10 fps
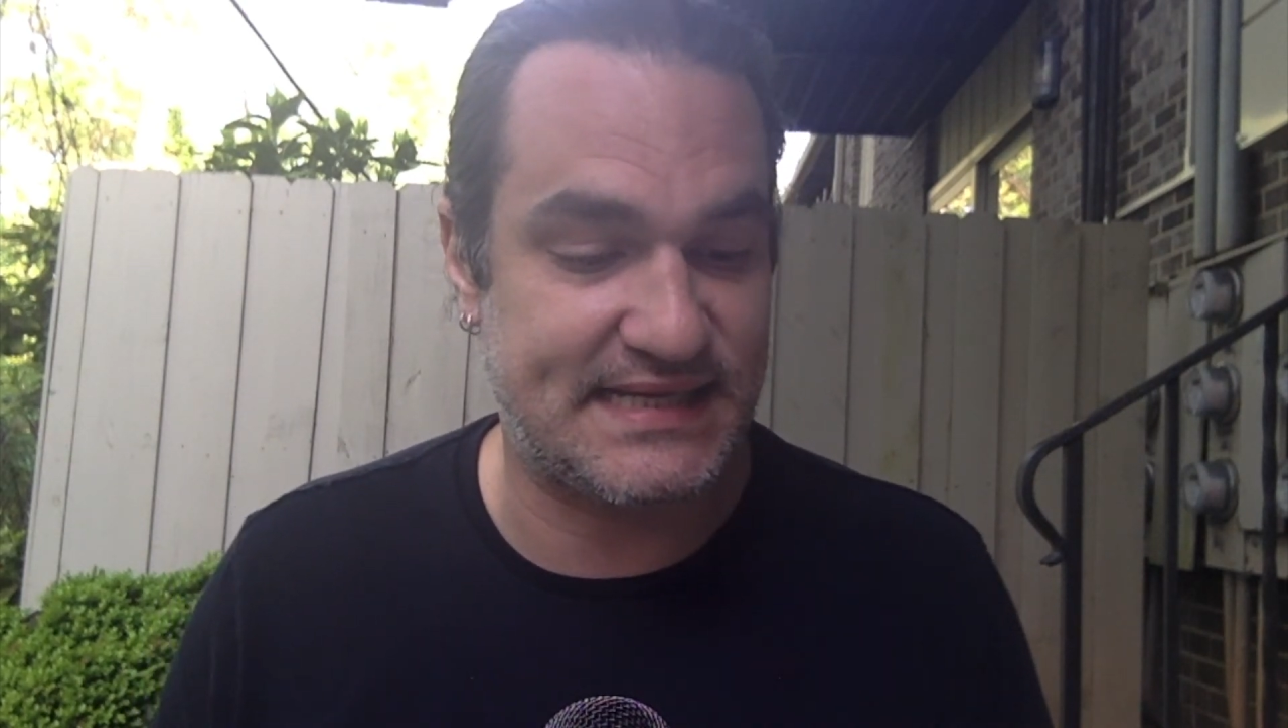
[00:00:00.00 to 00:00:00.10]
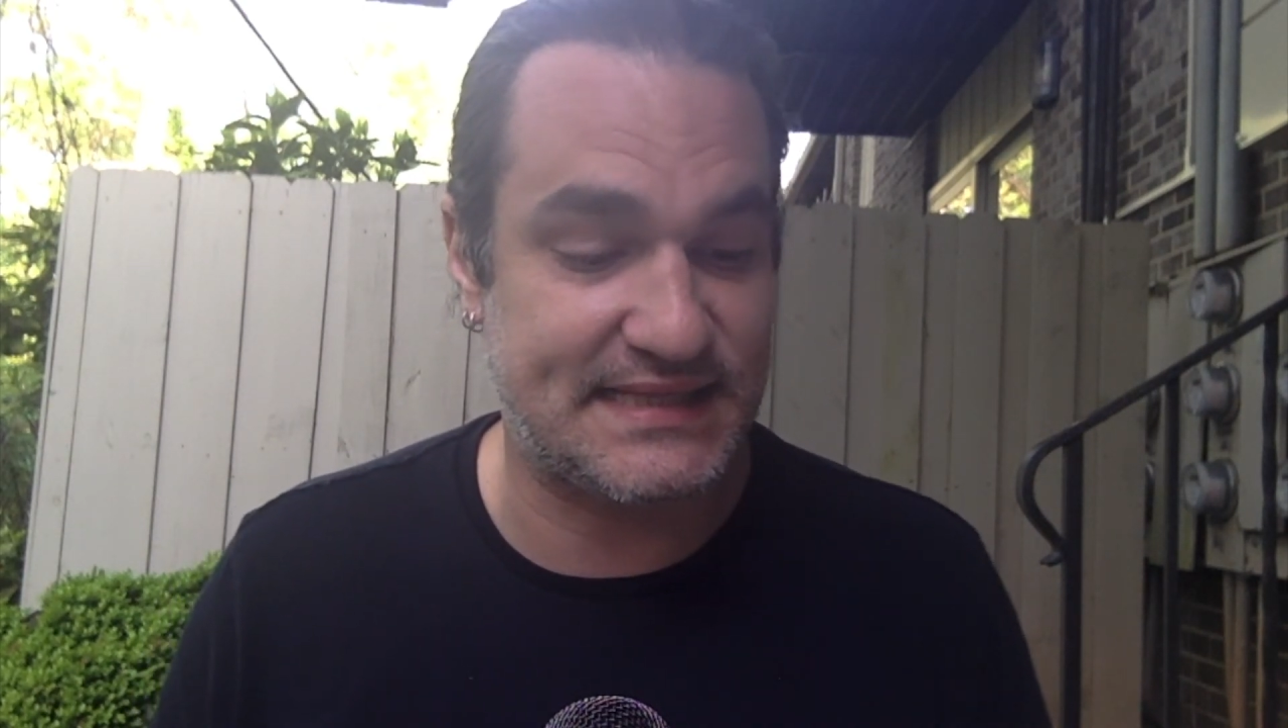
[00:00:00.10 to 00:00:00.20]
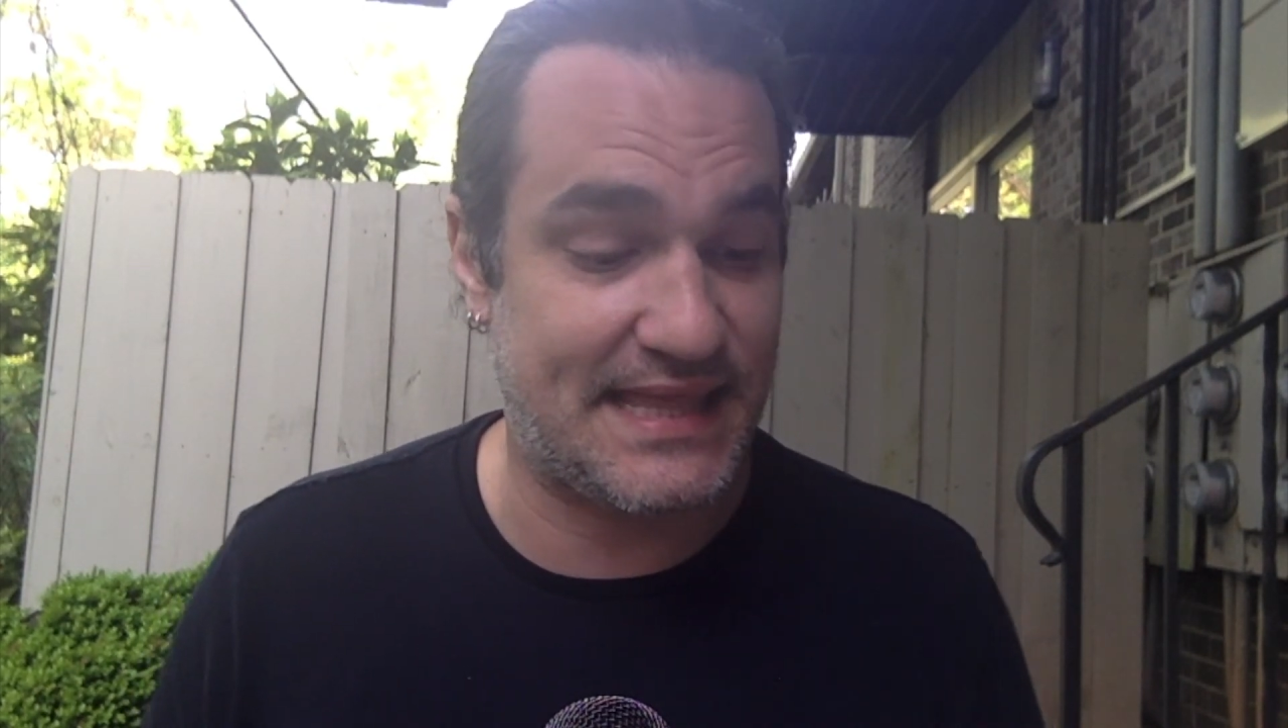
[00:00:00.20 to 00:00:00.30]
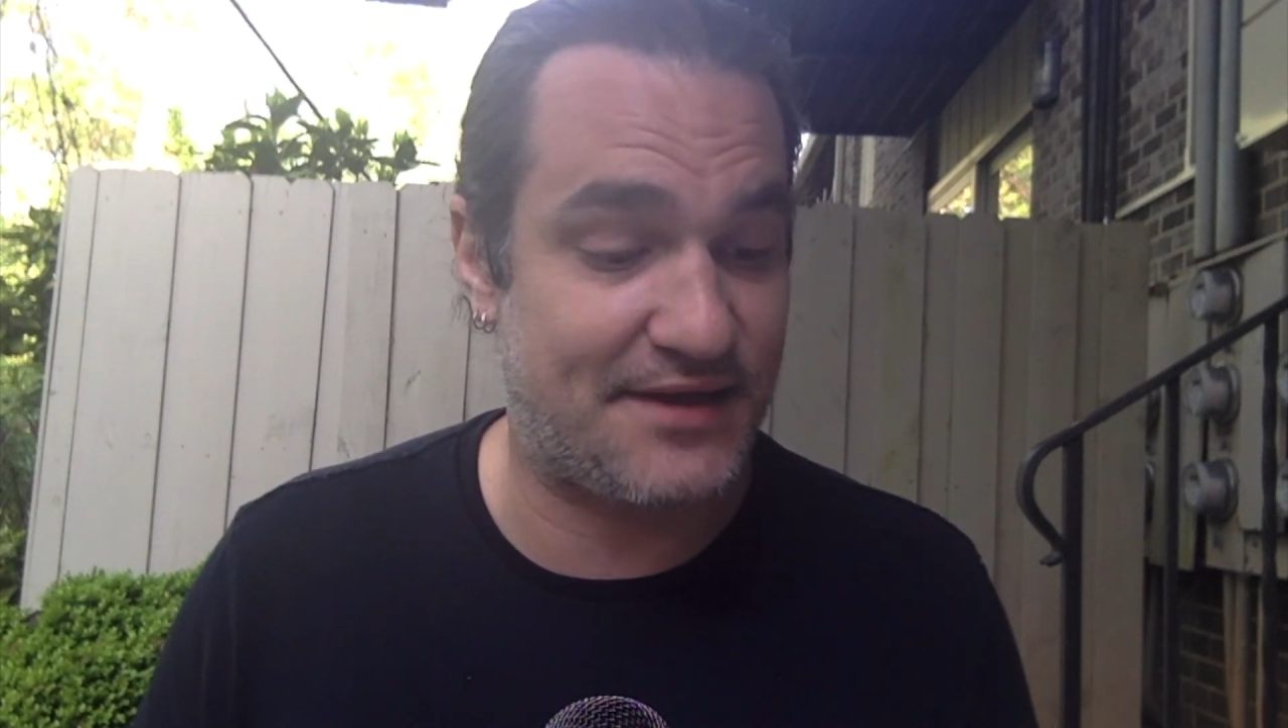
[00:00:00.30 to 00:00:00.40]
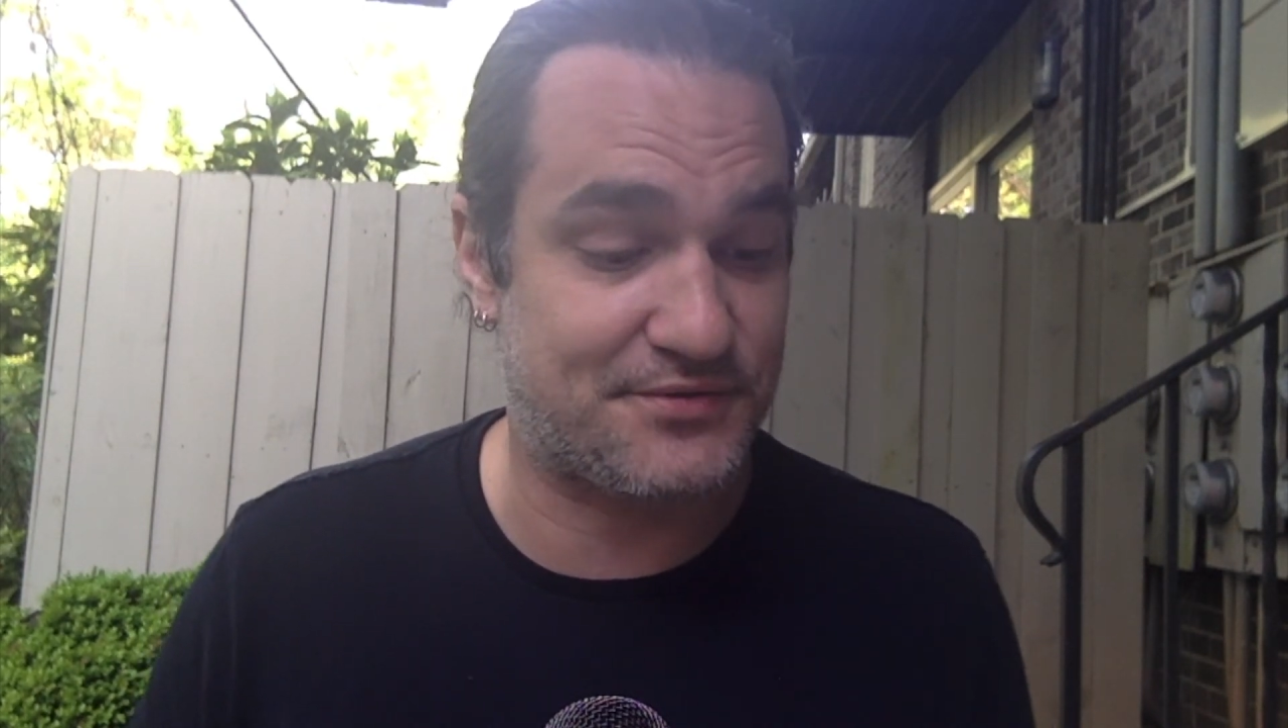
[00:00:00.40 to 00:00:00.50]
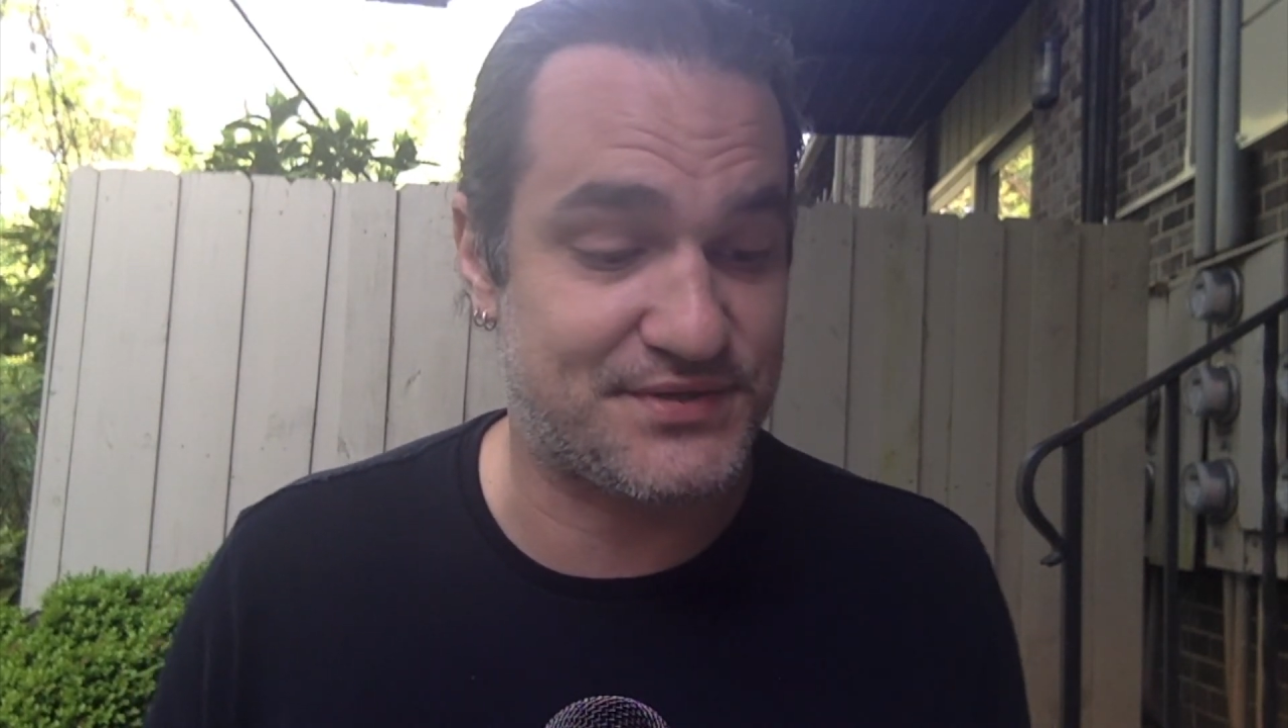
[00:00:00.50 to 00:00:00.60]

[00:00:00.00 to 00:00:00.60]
and louder